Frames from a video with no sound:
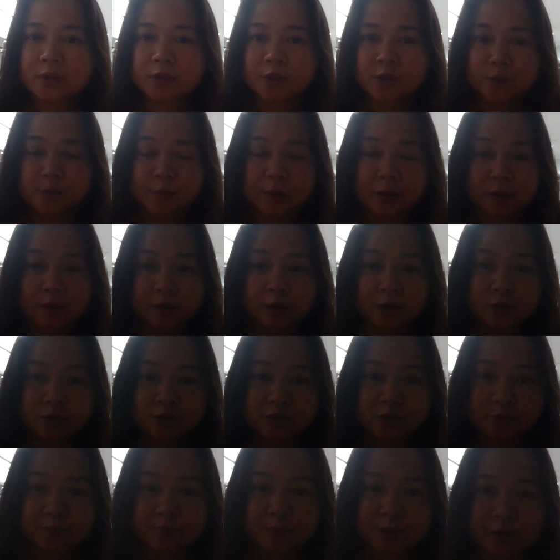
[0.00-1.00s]
You might hear
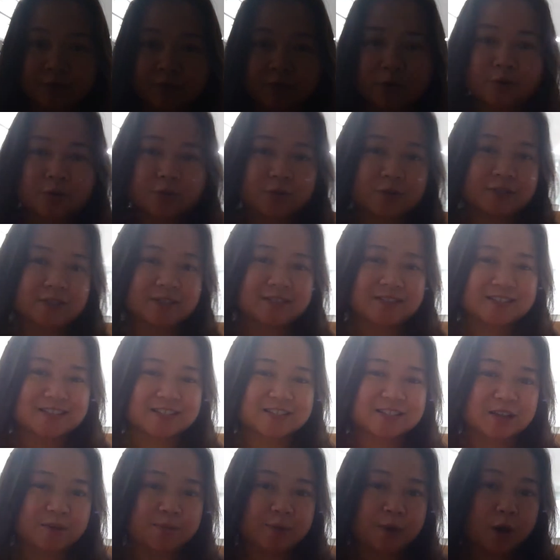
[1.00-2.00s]
some background noises
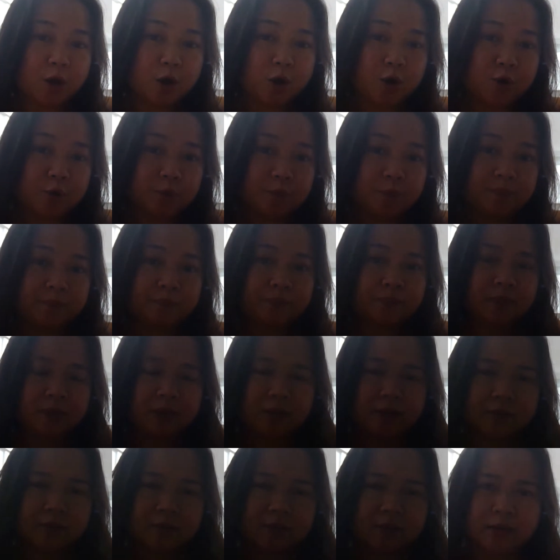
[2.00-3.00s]
because I'm at home
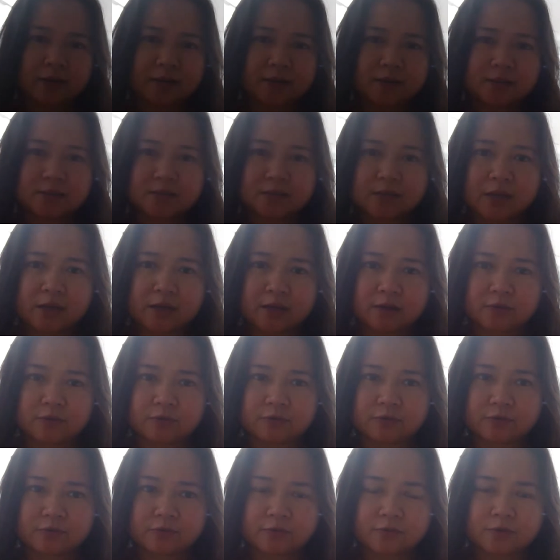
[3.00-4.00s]
and the light is kind of
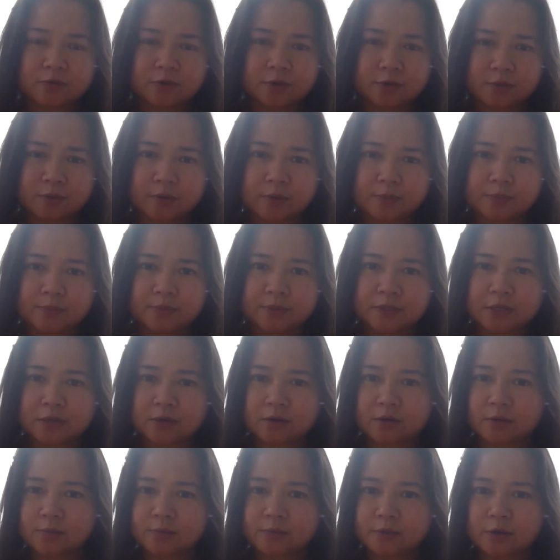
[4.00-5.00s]
going up and down
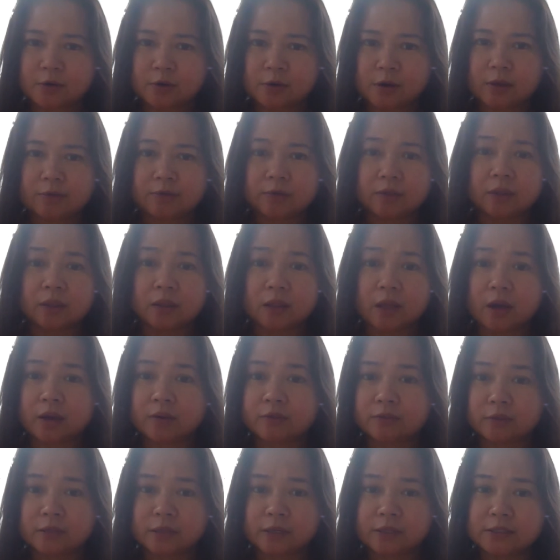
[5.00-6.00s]
and up and down. I have a lot
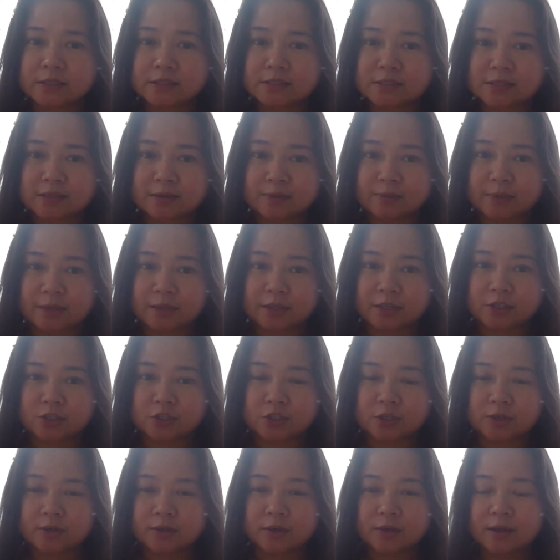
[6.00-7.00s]
of lights in my
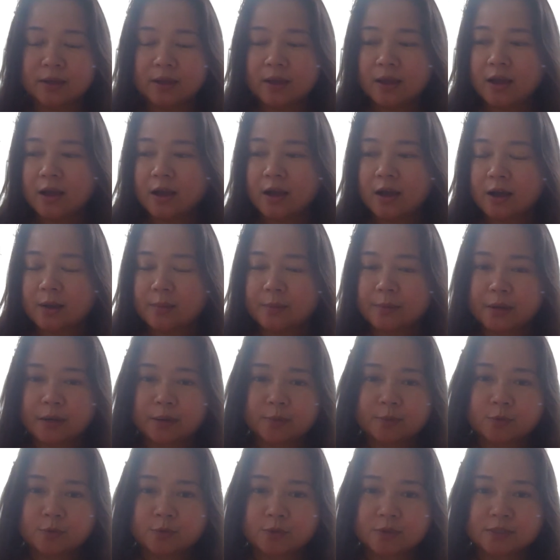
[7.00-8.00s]
kitchen, and
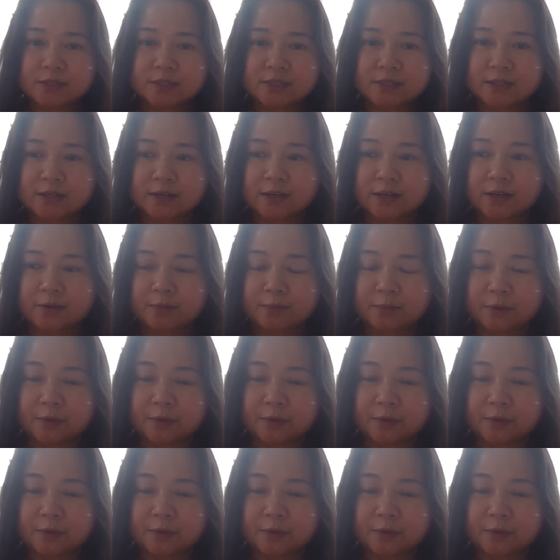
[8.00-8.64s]
I'm doing this at night.